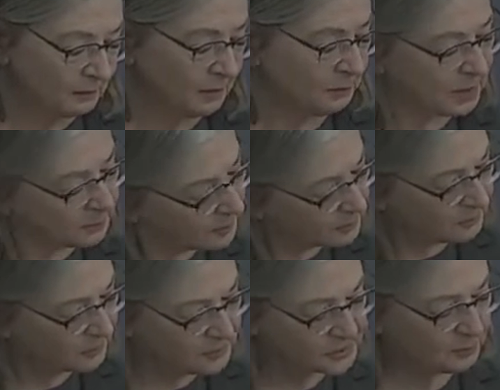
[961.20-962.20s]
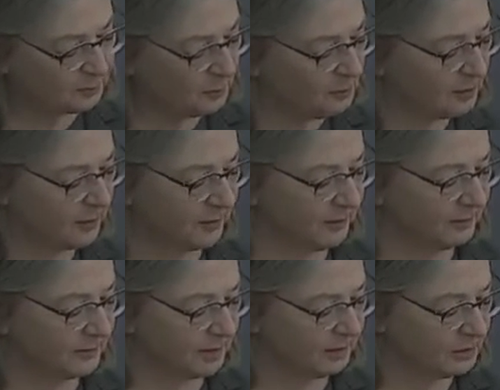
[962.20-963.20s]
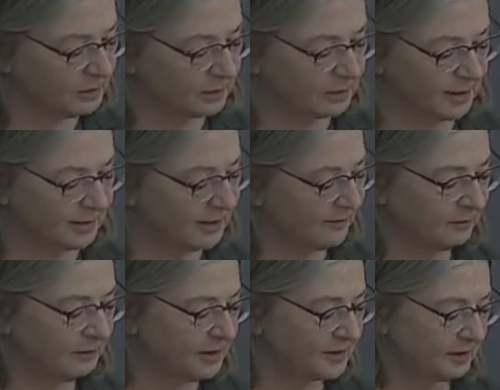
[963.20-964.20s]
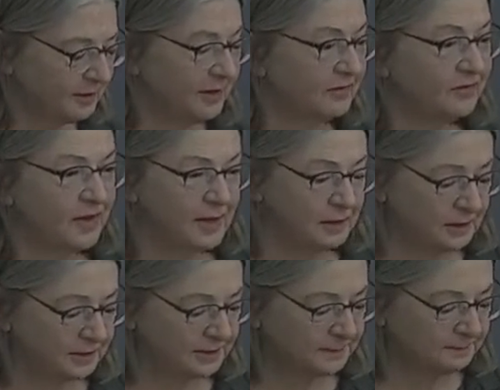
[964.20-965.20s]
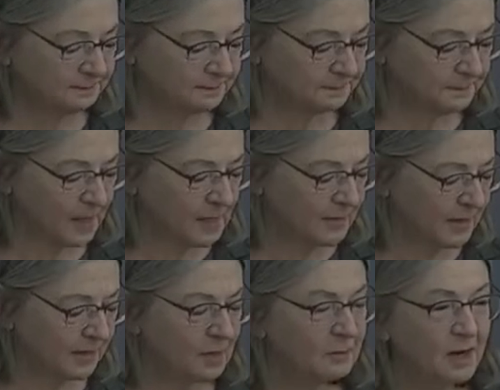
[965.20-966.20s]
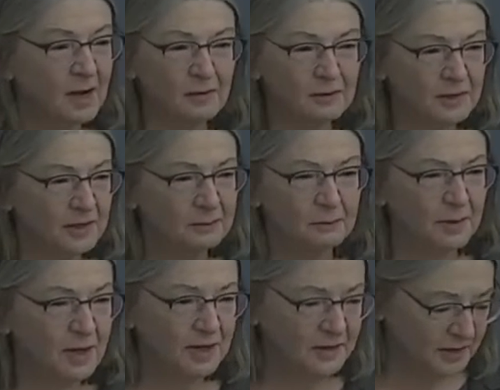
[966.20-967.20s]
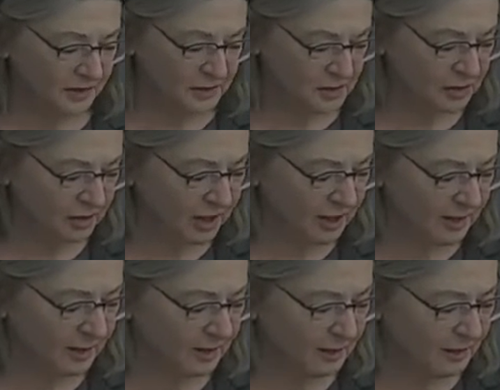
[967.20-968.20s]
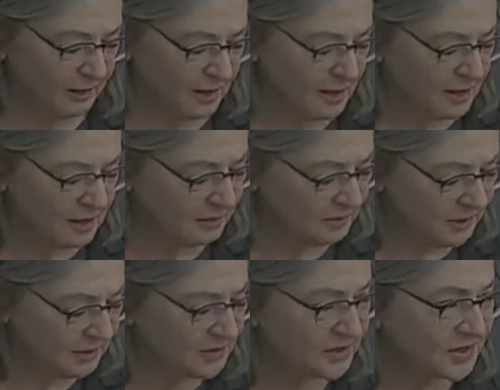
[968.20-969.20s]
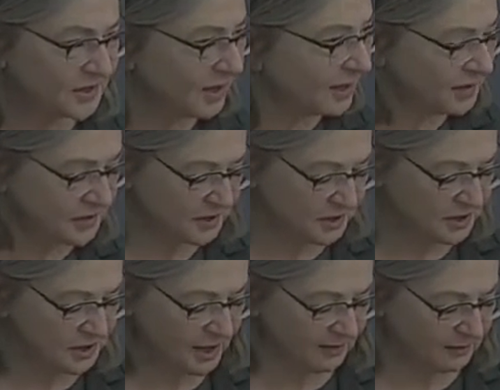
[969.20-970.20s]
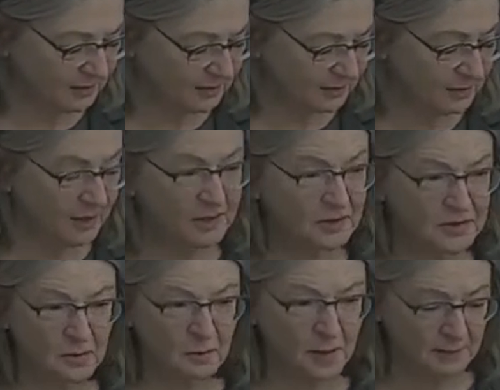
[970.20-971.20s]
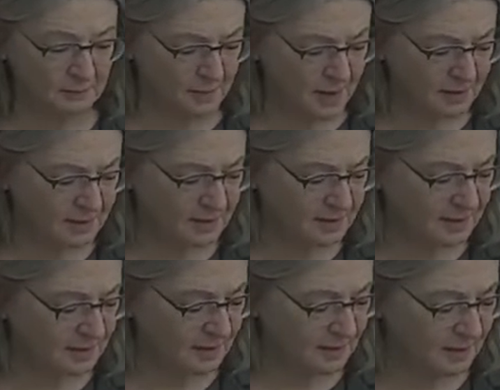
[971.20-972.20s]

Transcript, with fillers: when people are first born, they look like they've recently failed. They come covered in blood and shrieking. Even their skin is disheveled, their hair is a wet mess.